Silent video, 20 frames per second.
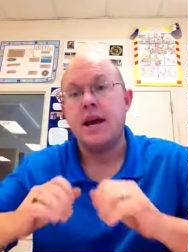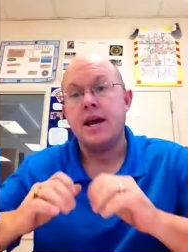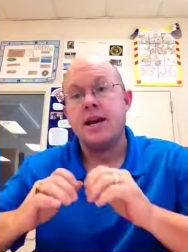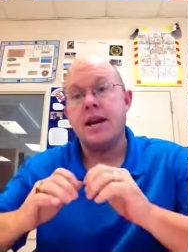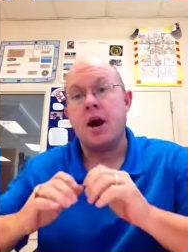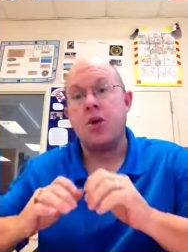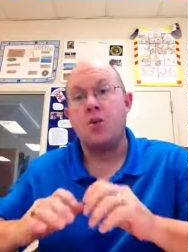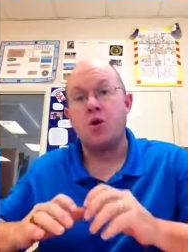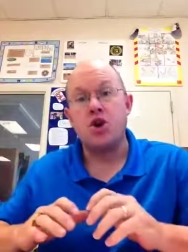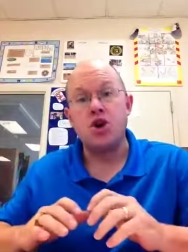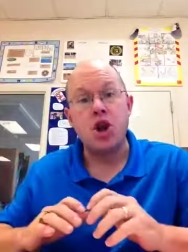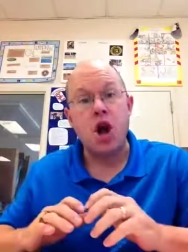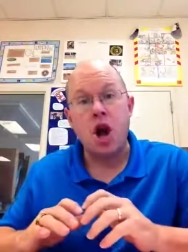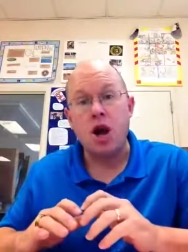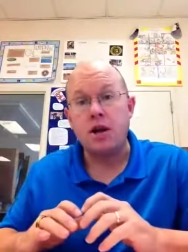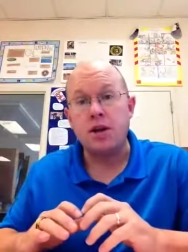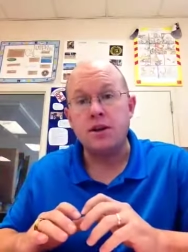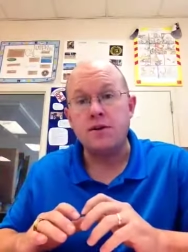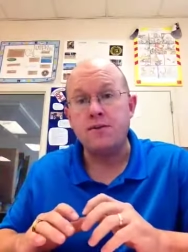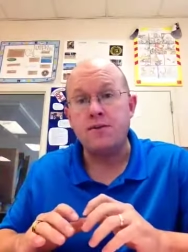Now, we're
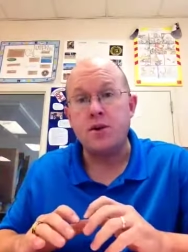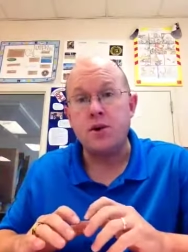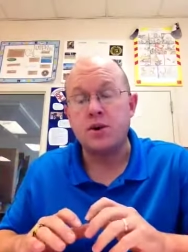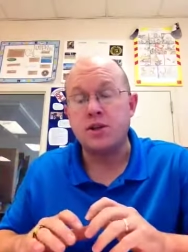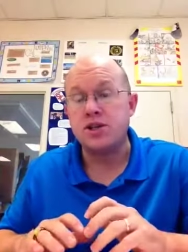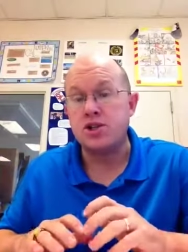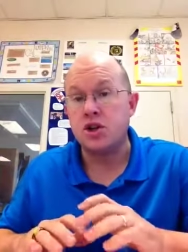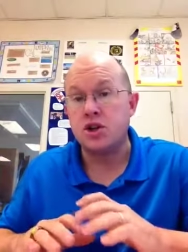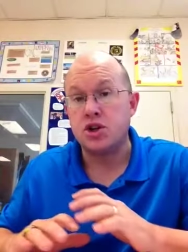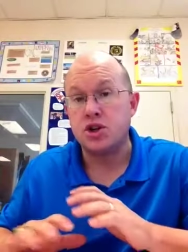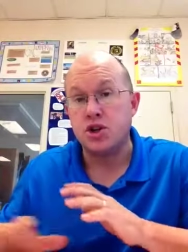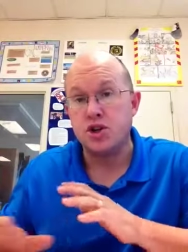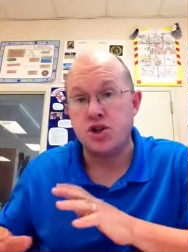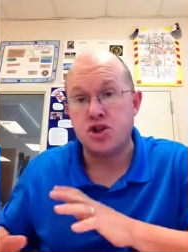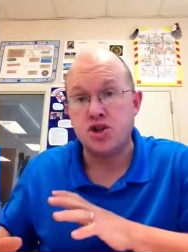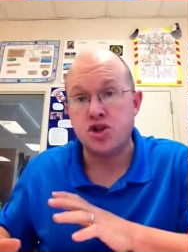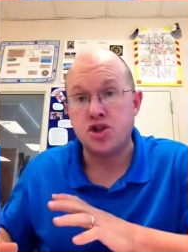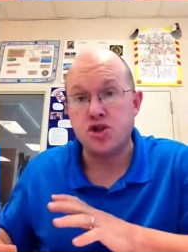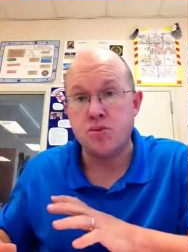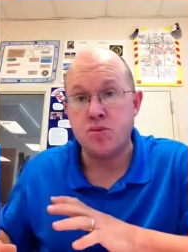not going to focus on
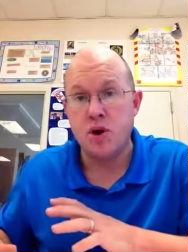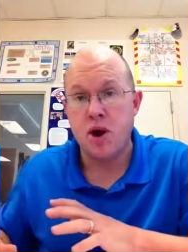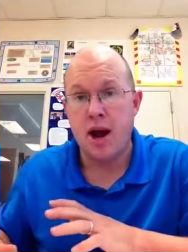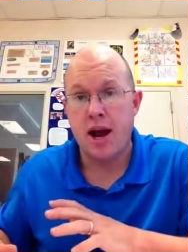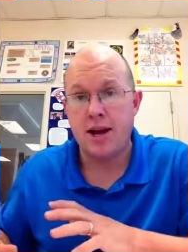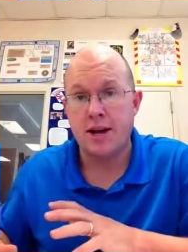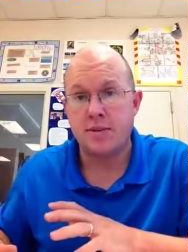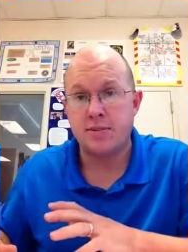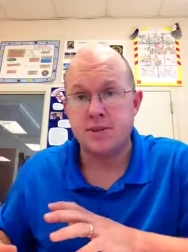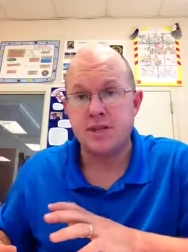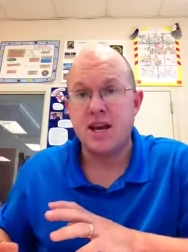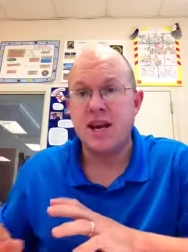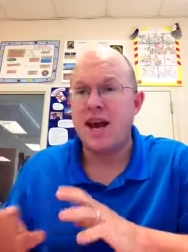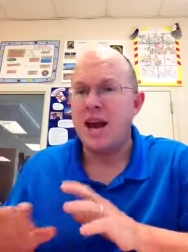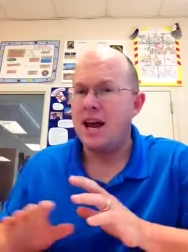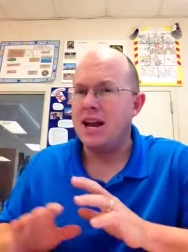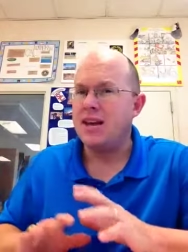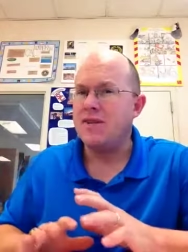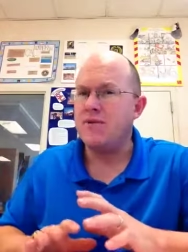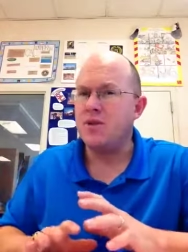consumer items.
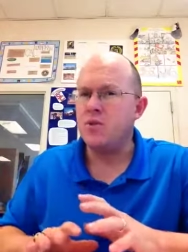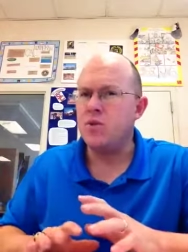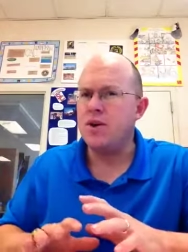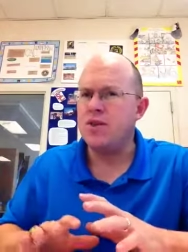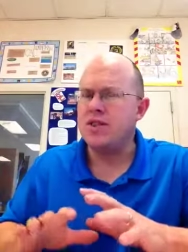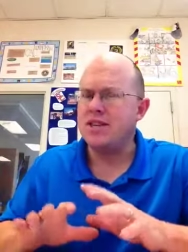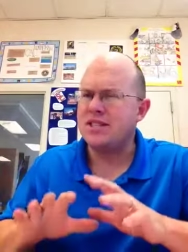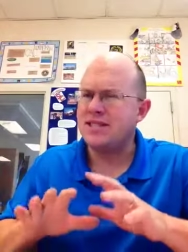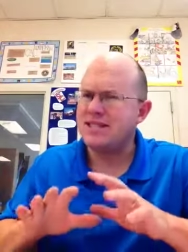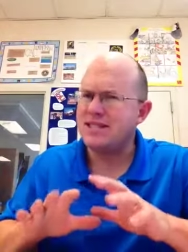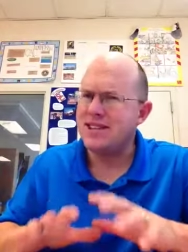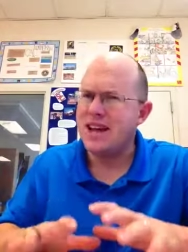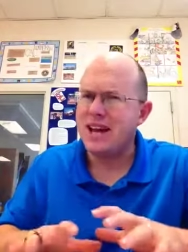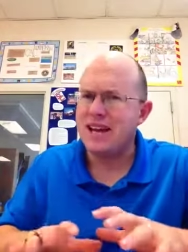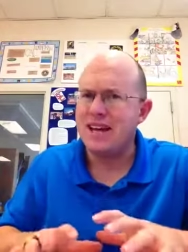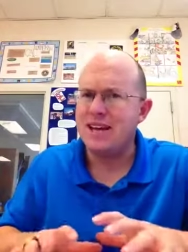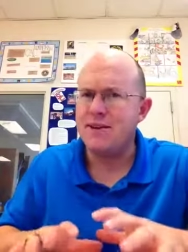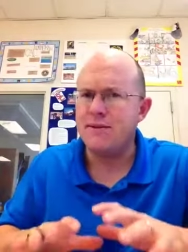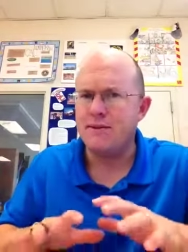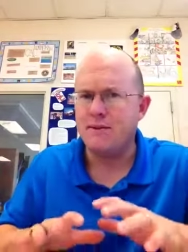And even when the
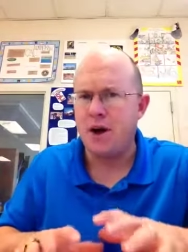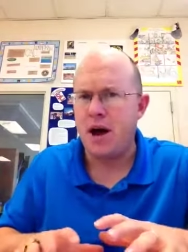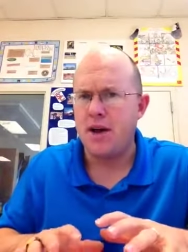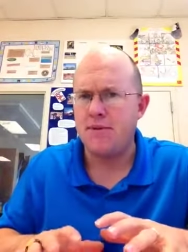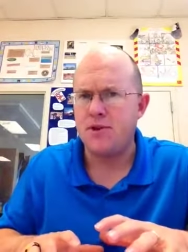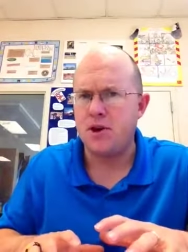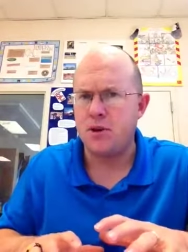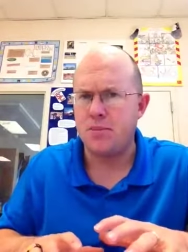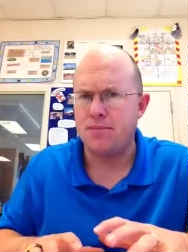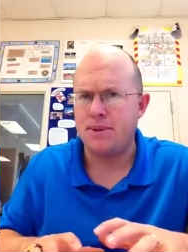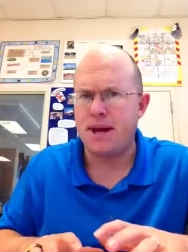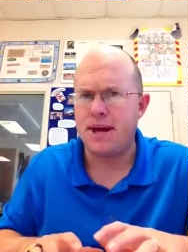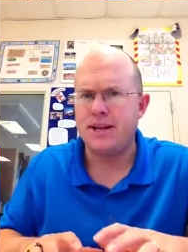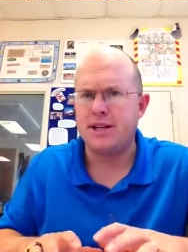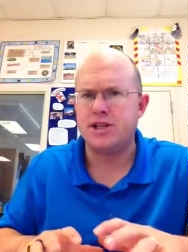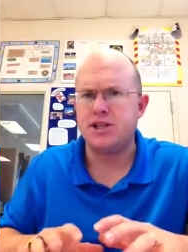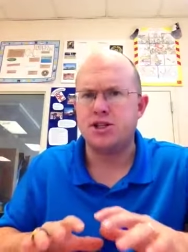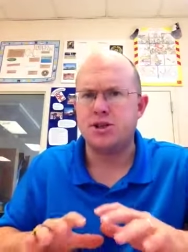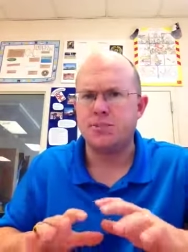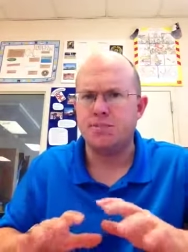second five year plan
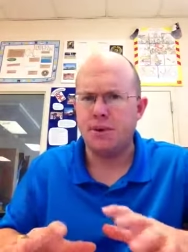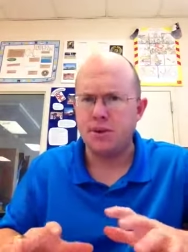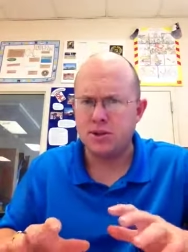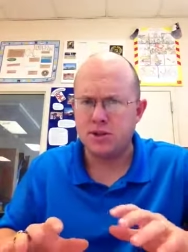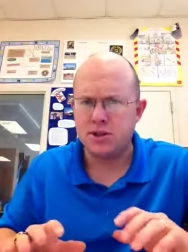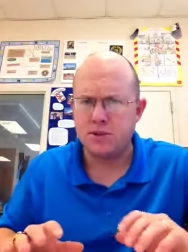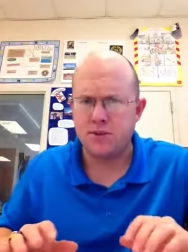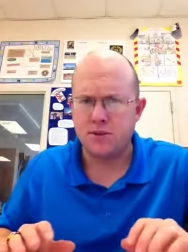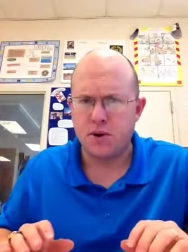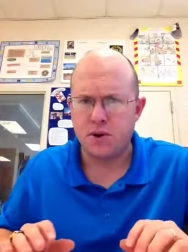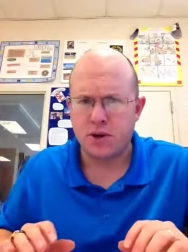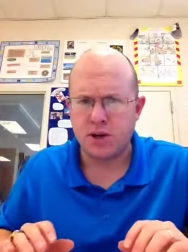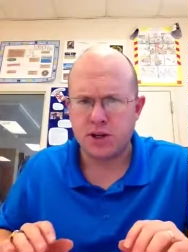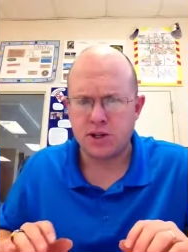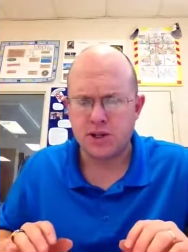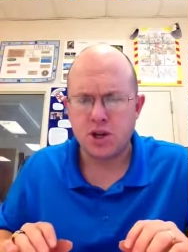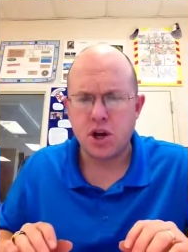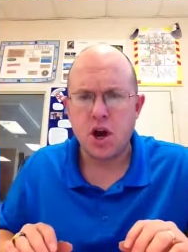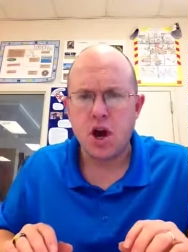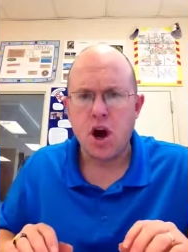is supposed to
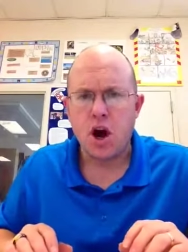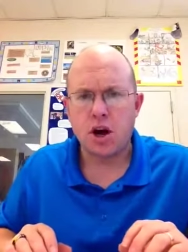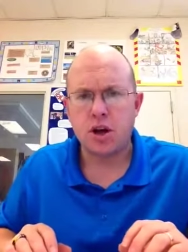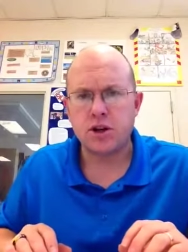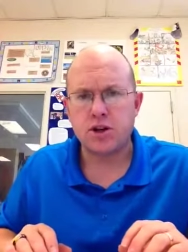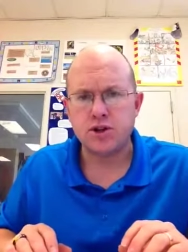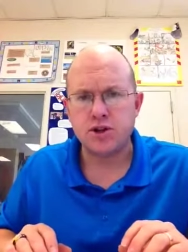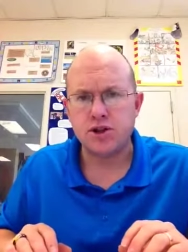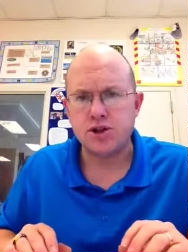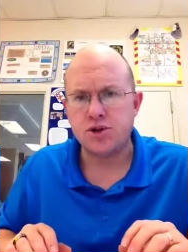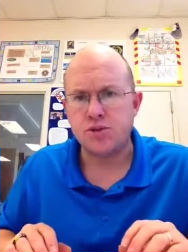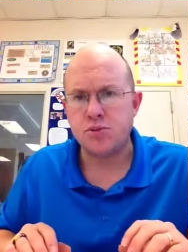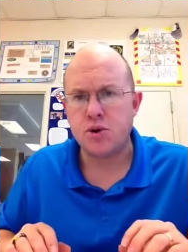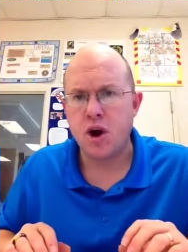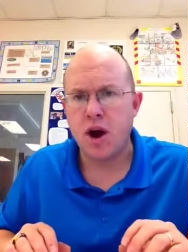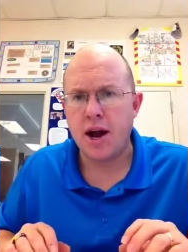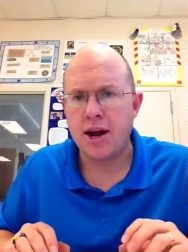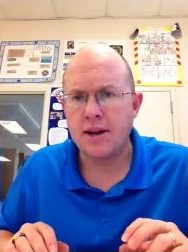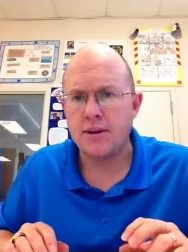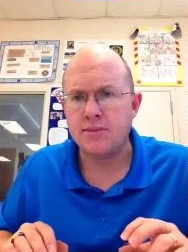focus on consumer
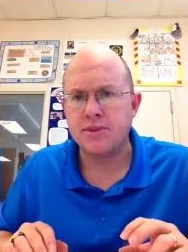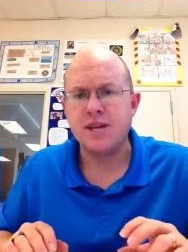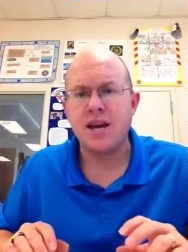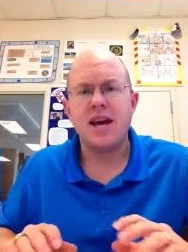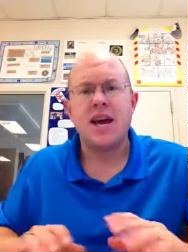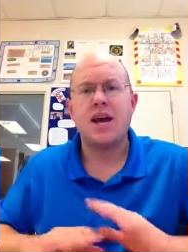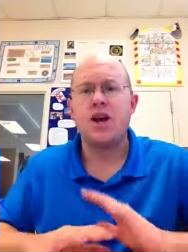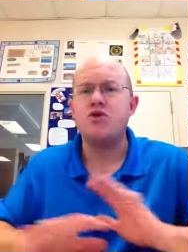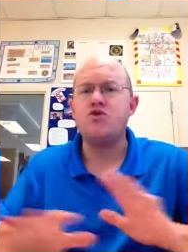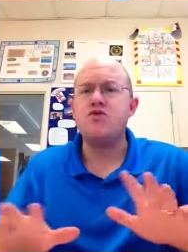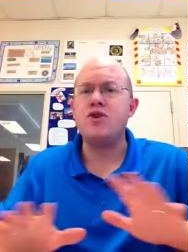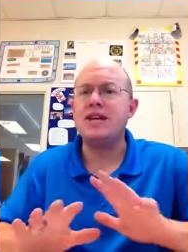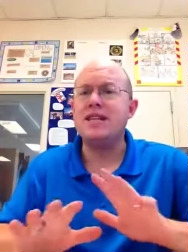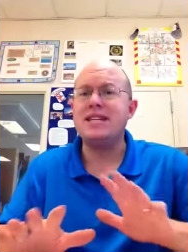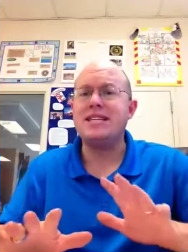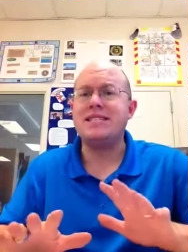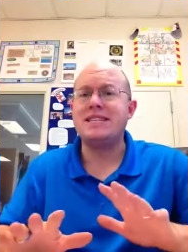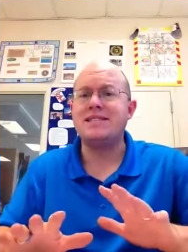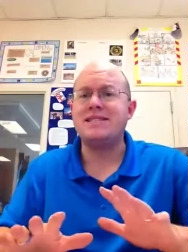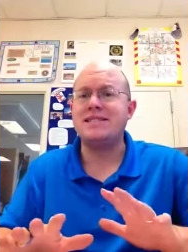items, it
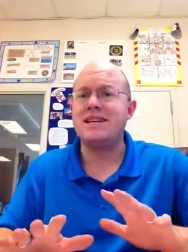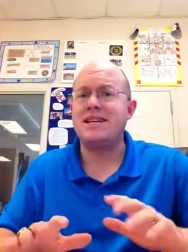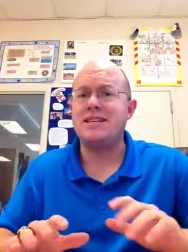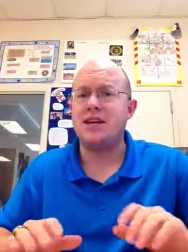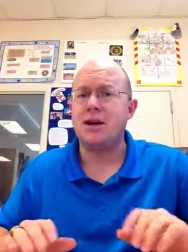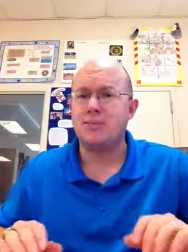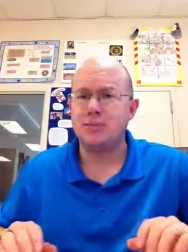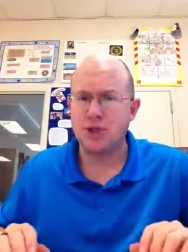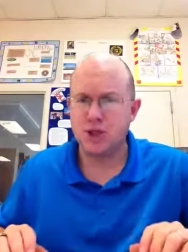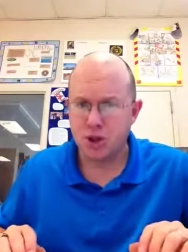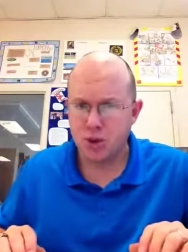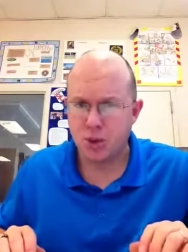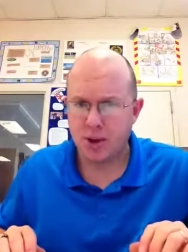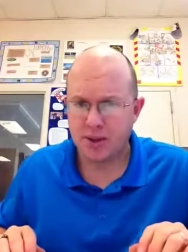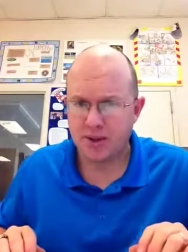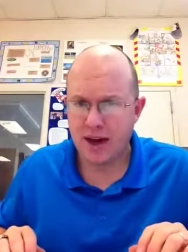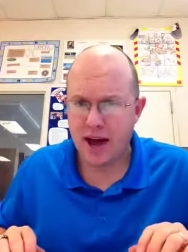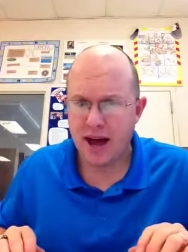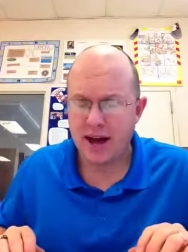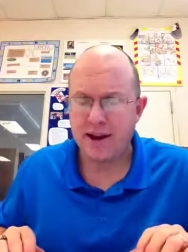really doesn't end up
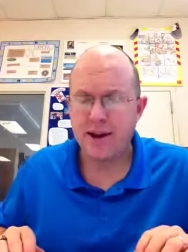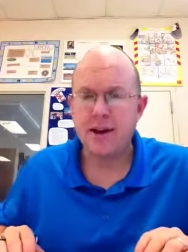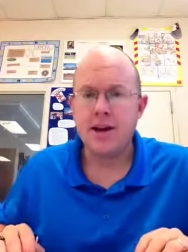doing that.